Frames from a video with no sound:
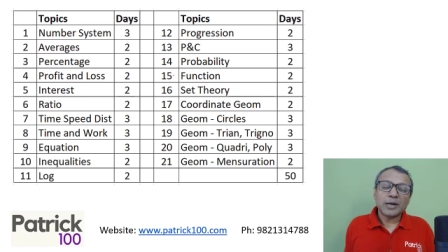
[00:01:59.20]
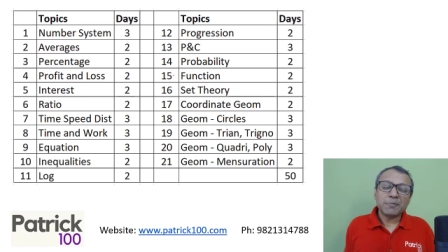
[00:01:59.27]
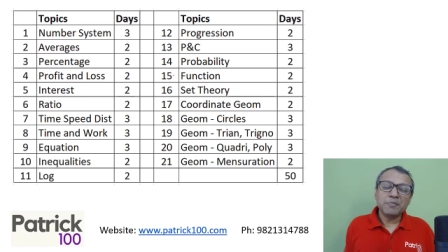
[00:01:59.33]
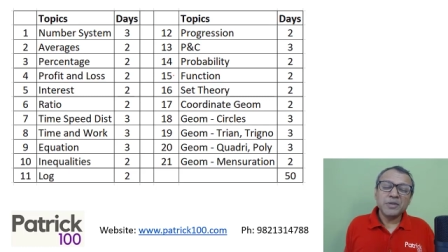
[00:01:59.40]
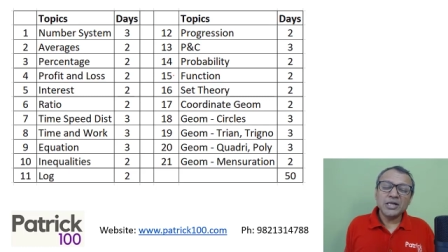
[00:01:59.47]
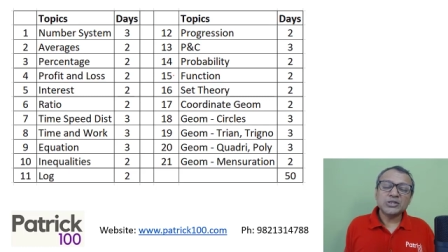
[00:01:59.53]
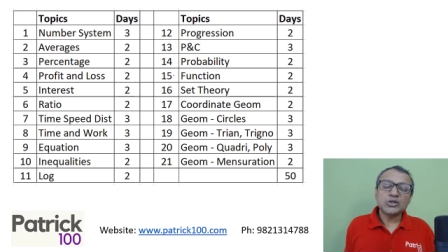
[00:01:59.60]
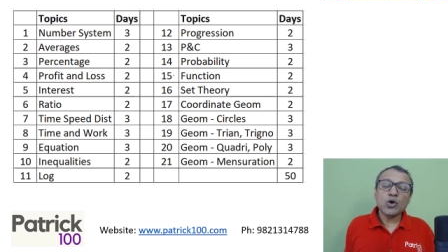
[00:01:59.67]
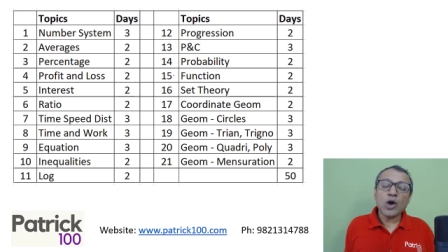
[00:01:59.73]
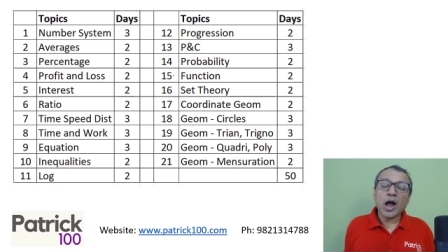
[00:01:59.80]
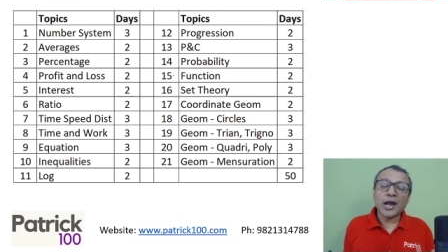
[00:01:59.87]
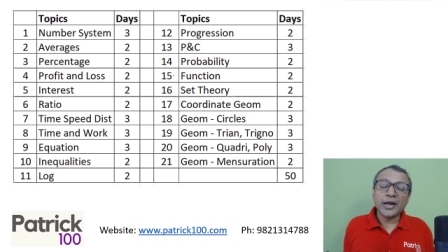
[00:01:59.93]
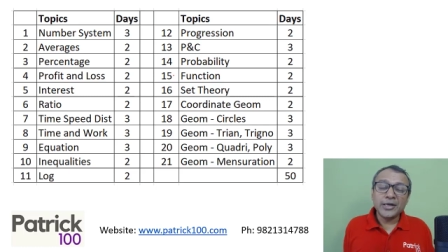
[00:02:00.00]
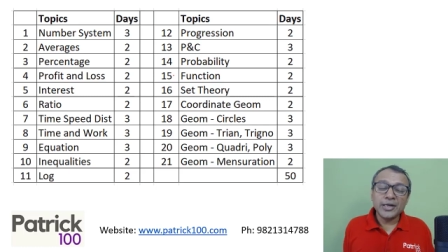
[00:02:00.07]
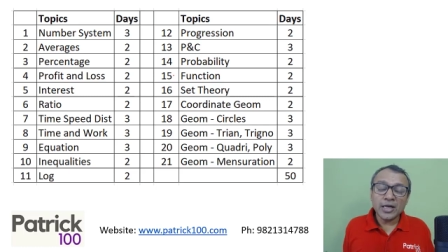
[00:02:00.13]
That means the
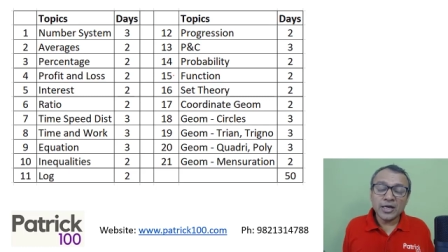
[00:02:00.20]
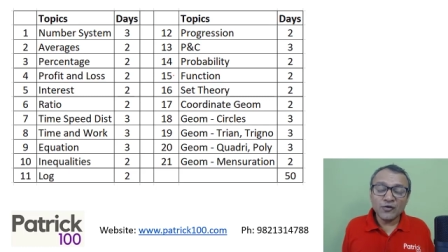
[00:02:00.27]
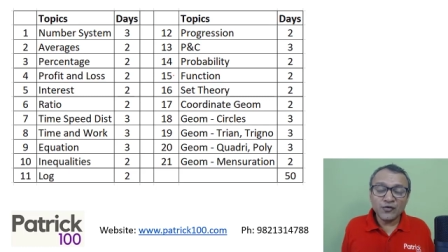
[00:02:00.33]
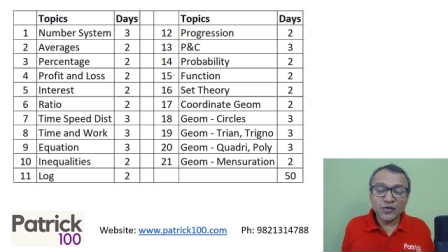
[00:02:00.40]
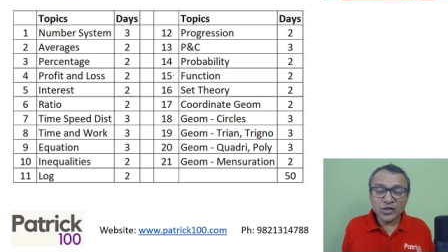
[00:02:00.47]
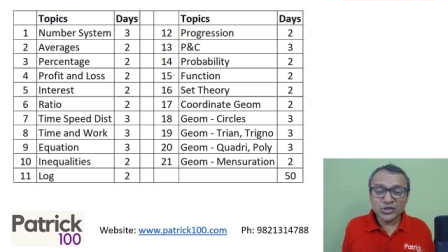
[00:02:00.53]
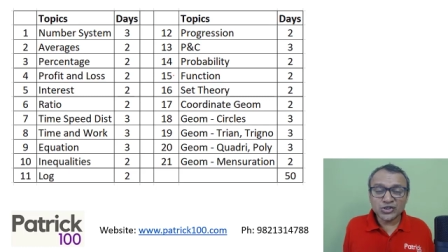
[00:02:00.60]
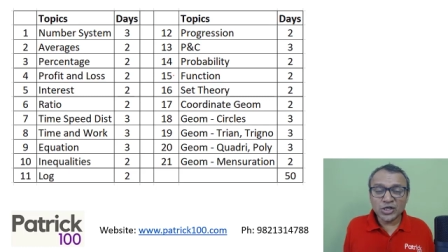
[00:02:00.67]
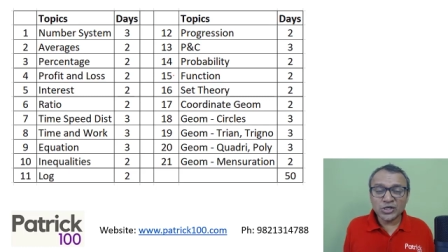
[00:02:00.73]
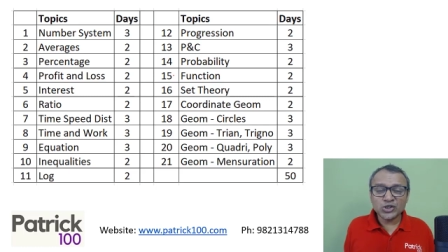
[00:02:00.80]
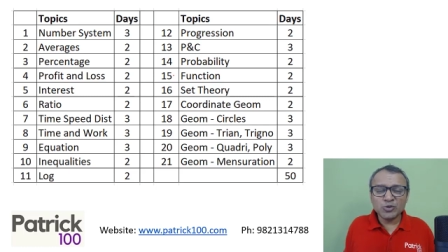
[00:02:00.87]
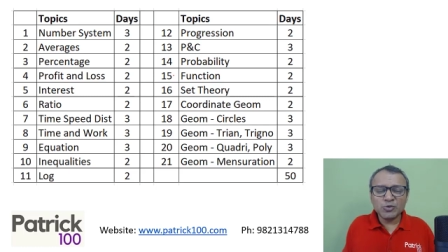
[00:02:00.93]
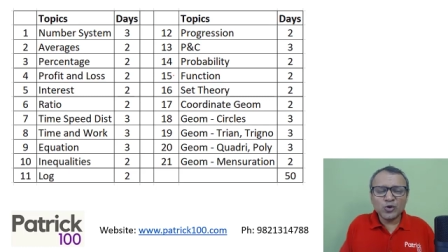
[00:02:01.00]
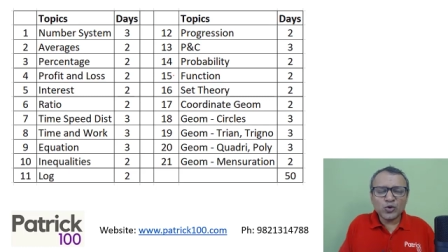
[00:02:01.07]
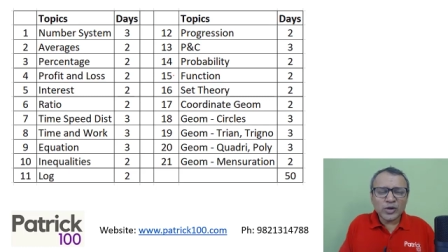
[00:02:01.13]
idea in the first stage
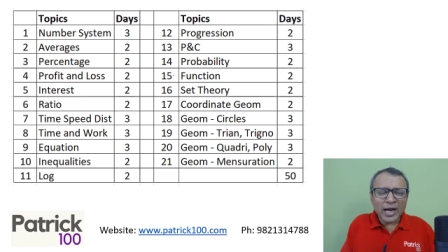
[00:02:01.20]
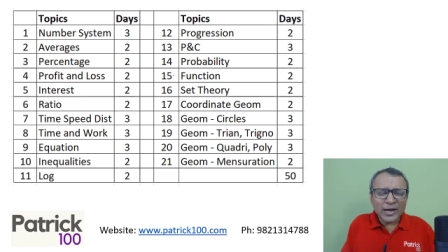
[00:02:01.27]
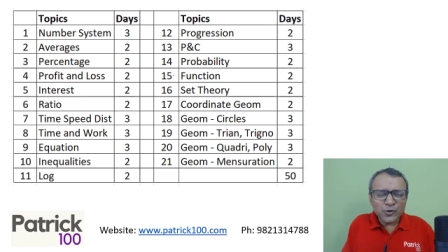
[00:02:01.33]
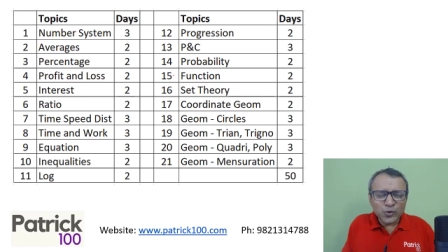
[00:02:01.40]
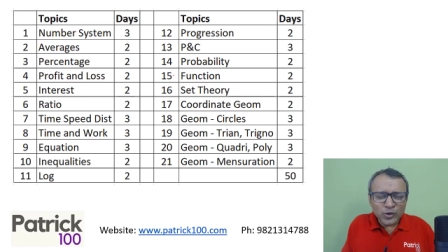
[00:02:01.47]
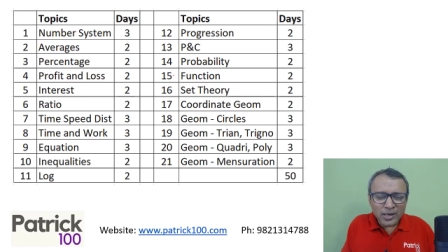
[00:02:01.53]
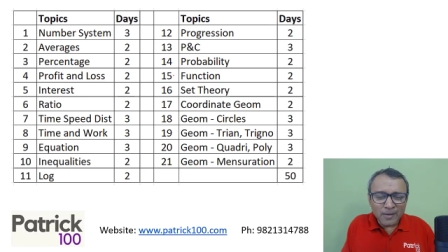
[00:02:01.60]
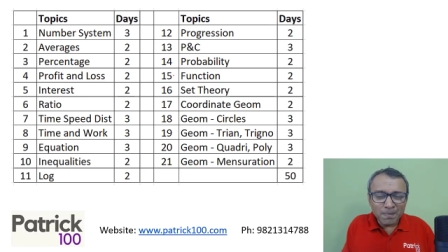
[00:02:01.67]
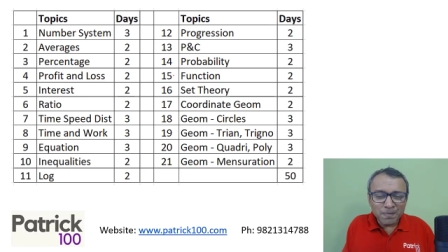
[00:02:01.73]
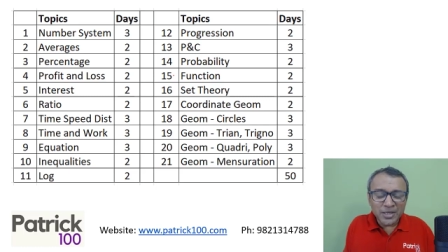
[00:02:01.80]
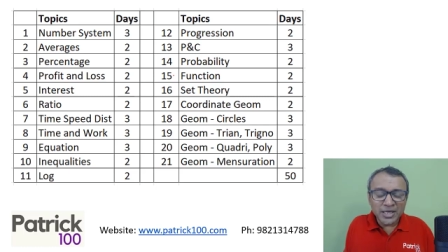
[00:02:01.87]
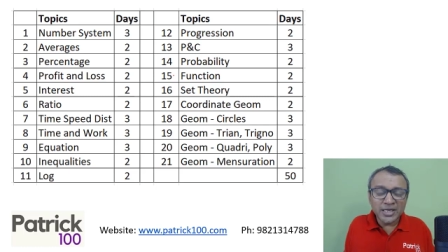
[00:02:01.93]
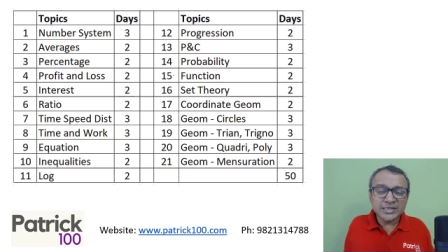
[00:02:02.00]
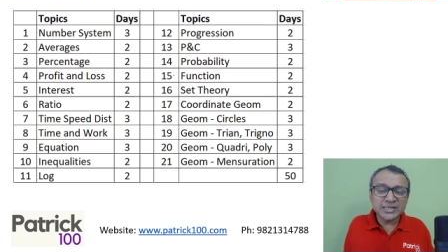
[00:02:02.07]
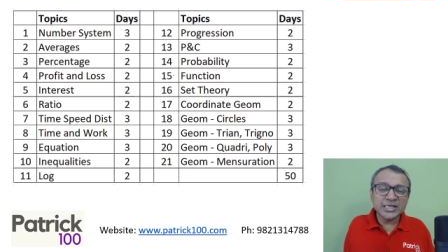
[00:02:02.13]
should be to try to
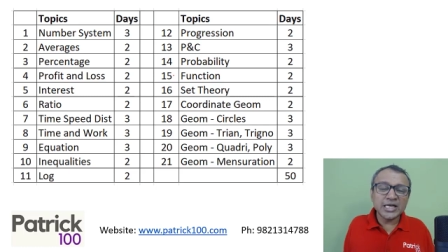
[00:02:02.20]
complete a